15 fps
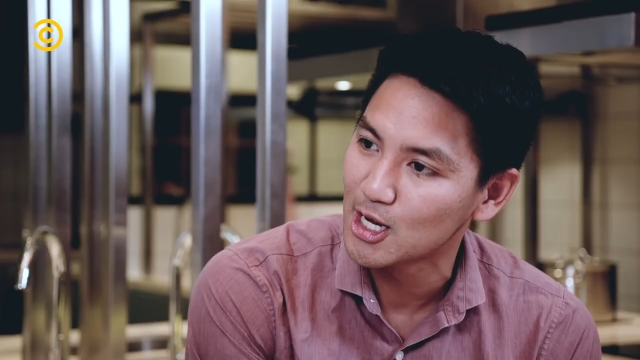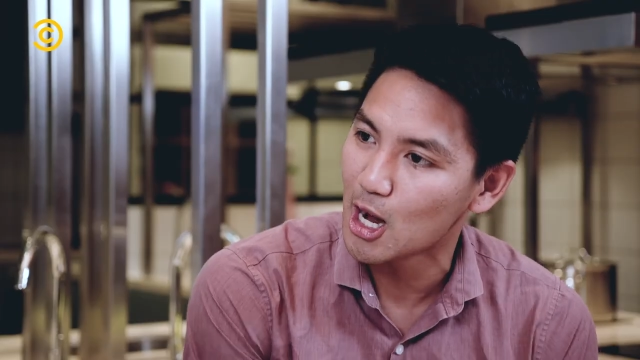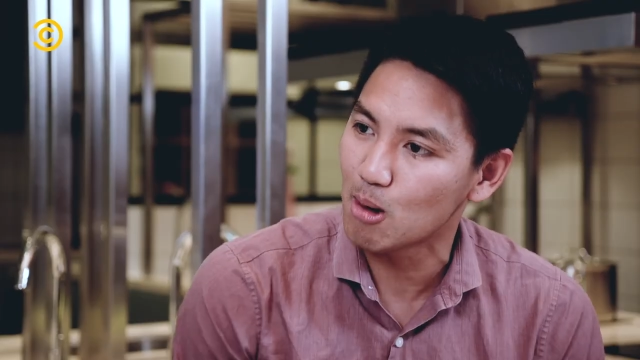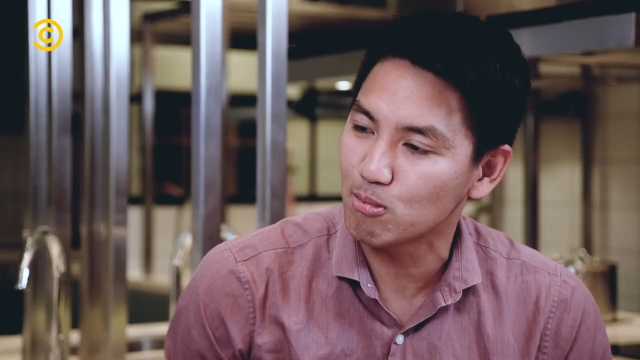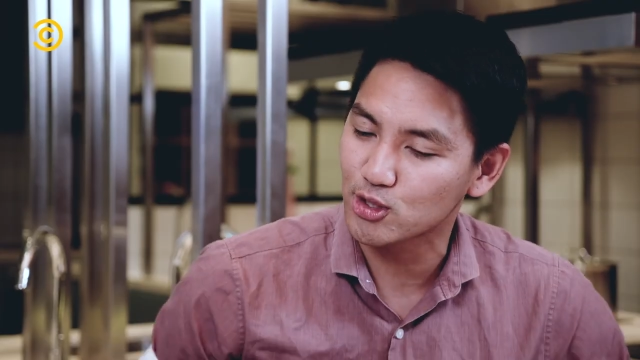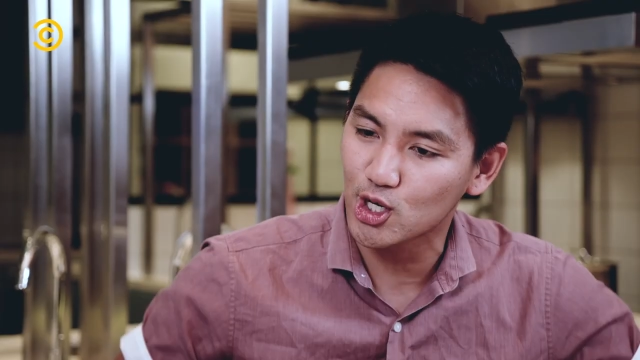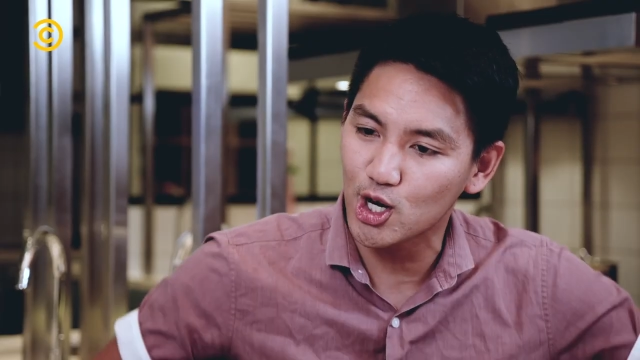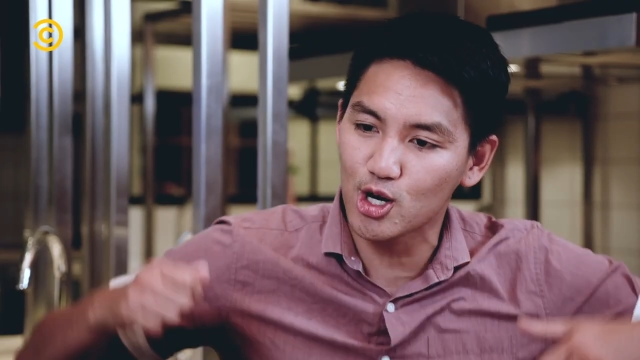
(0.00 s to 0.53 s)

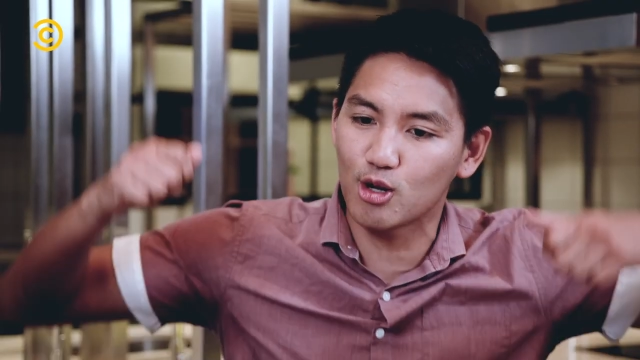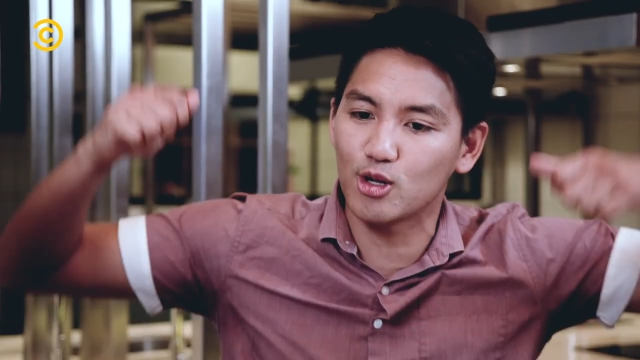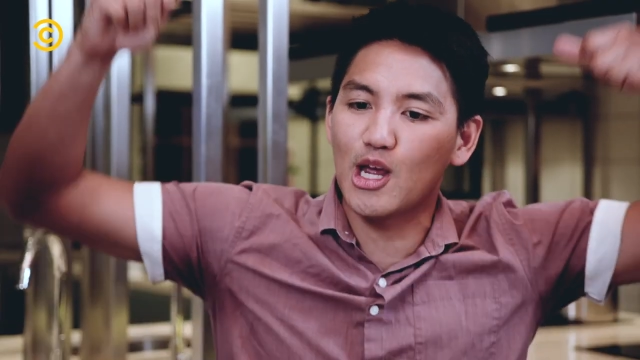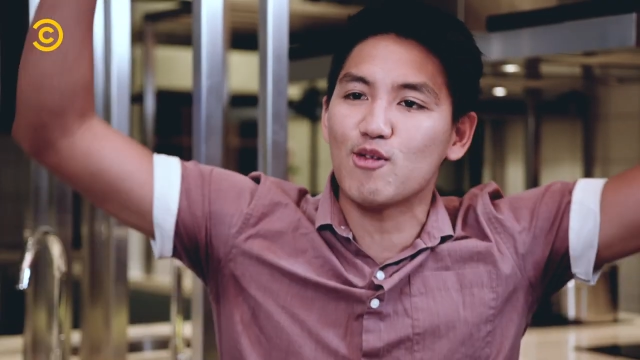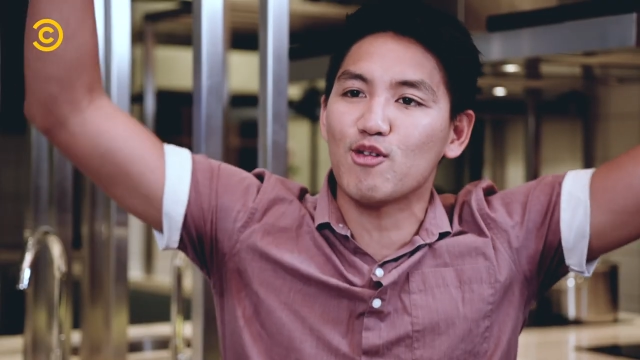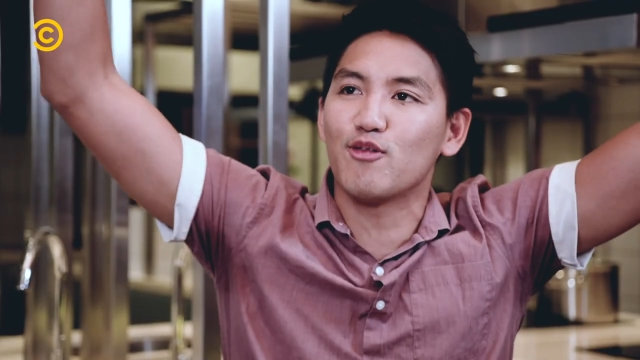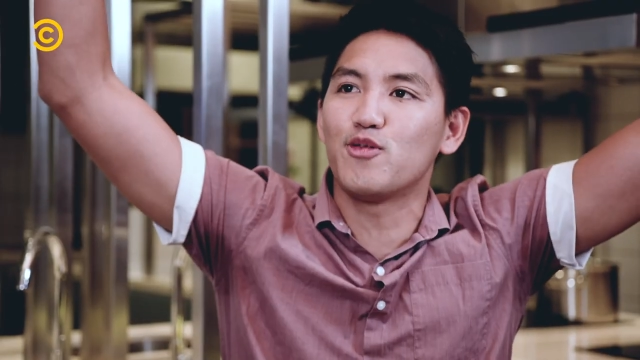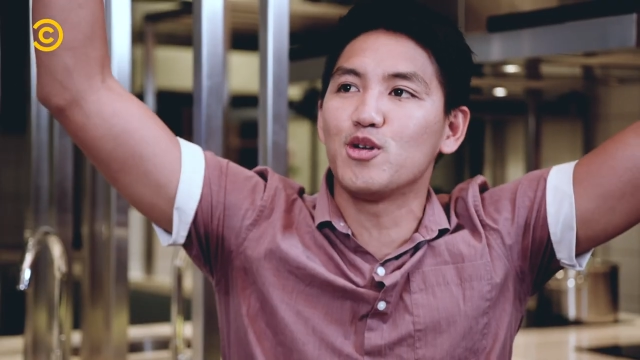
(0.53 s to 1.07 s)
I'm scared I'll
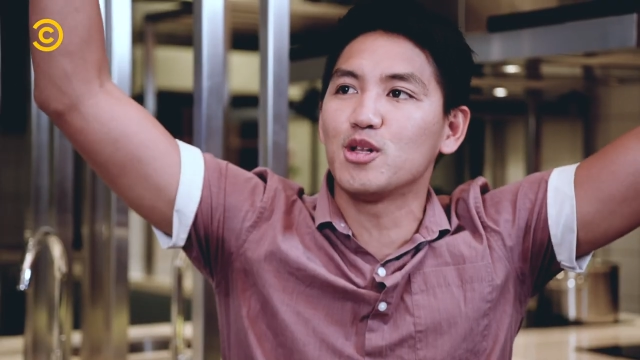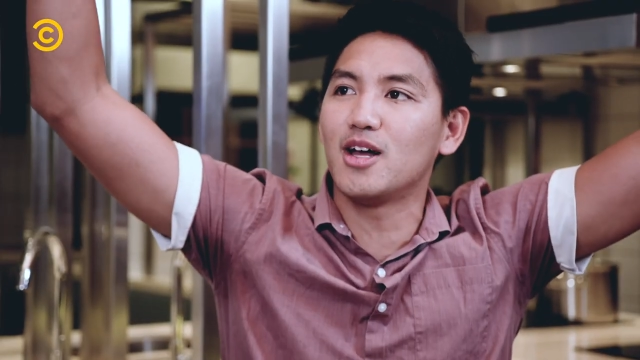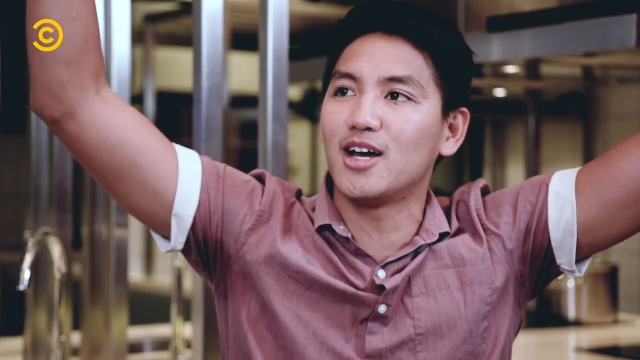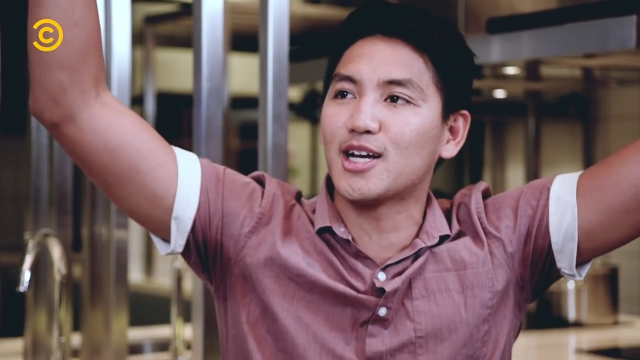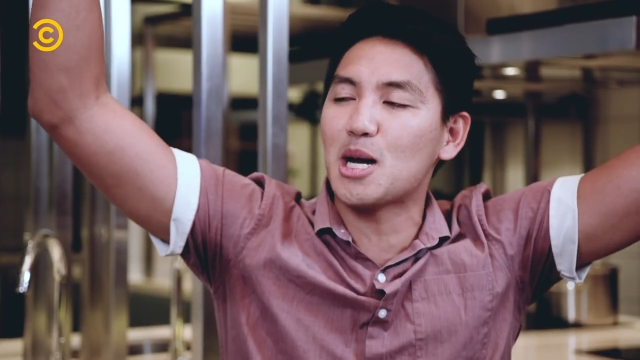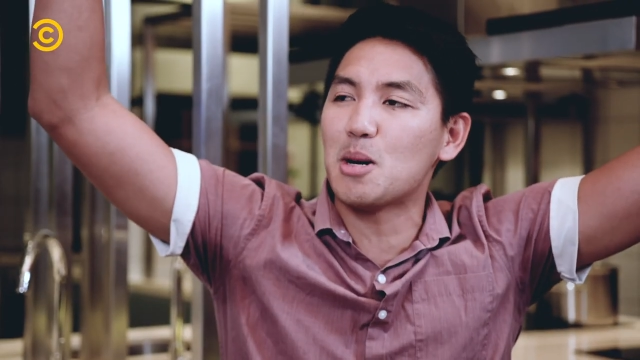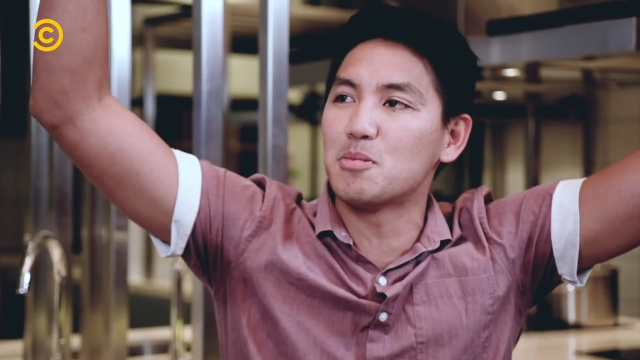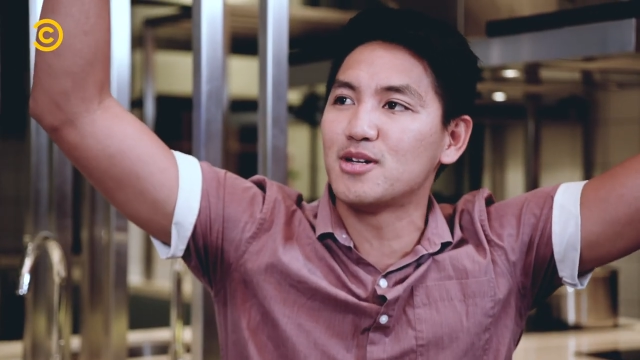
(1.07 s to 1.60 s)
never feel
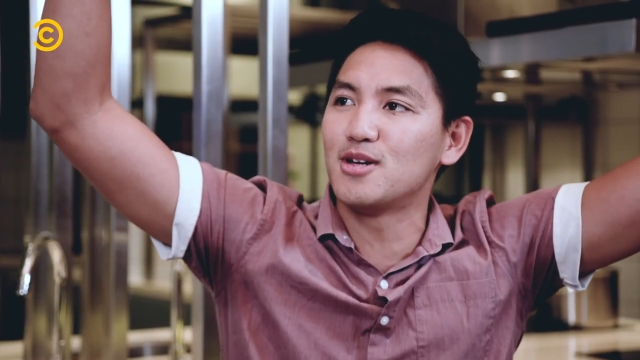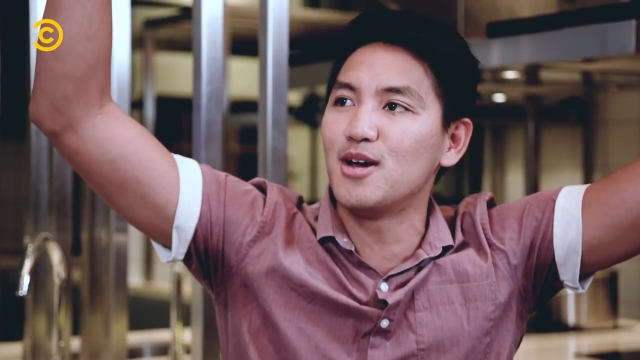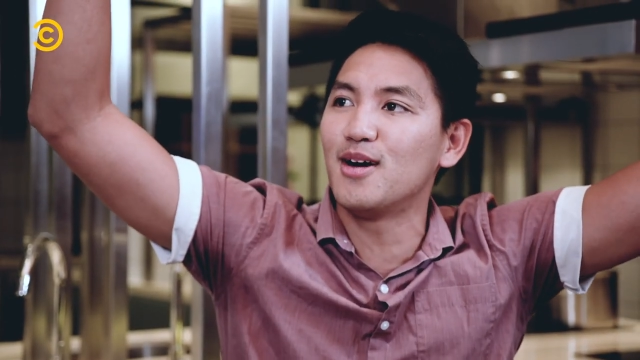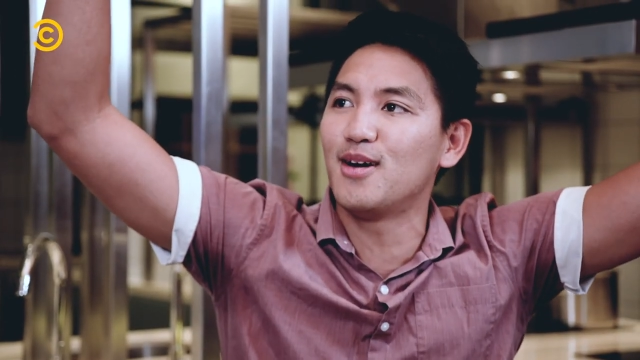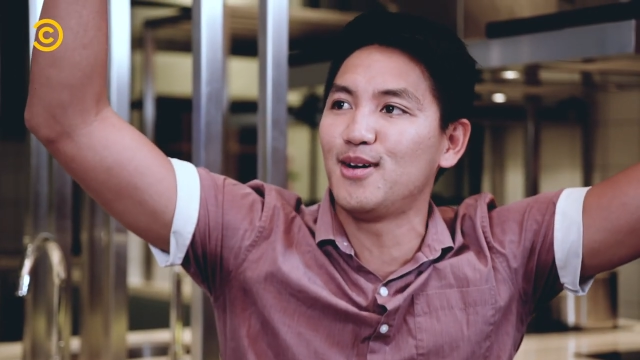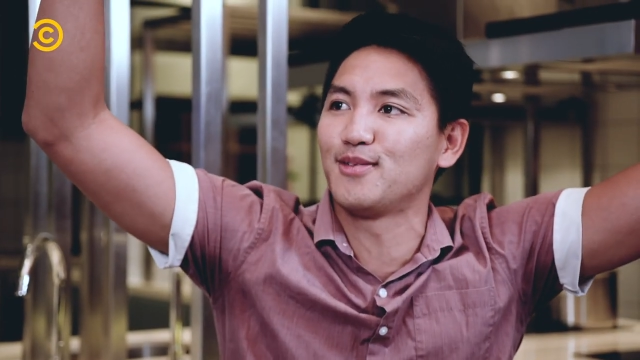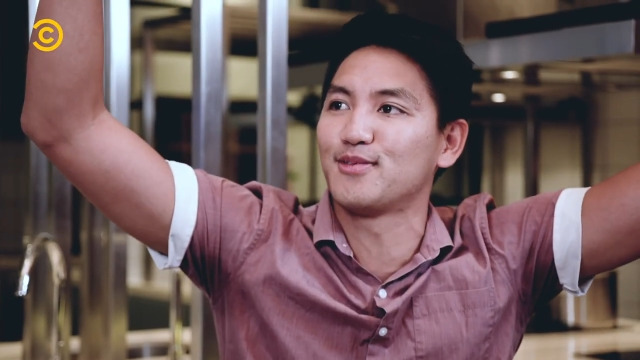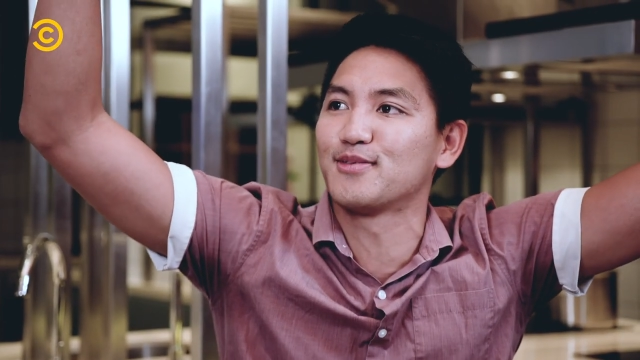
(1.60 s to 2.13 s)
like I'm
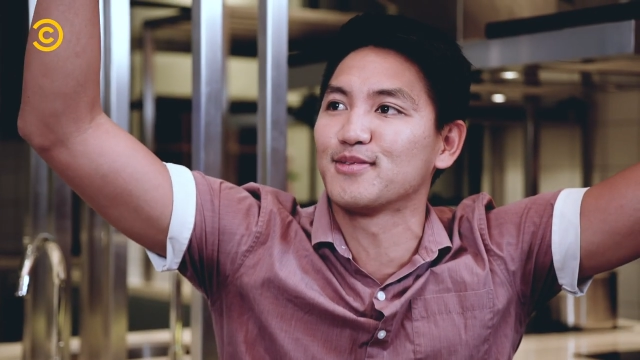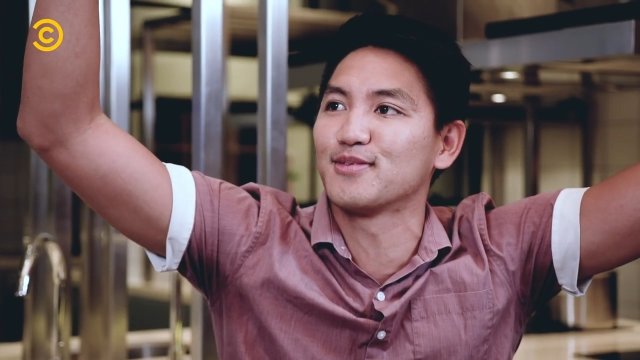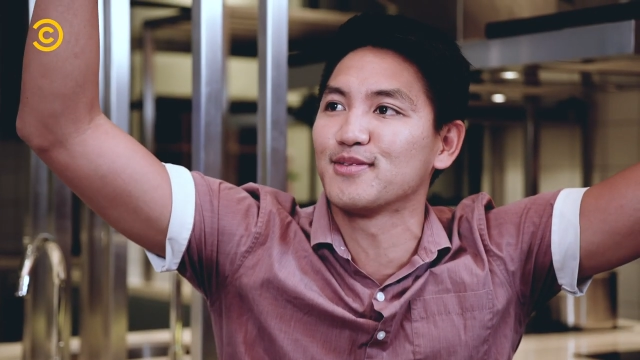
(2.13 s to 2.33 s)
enough.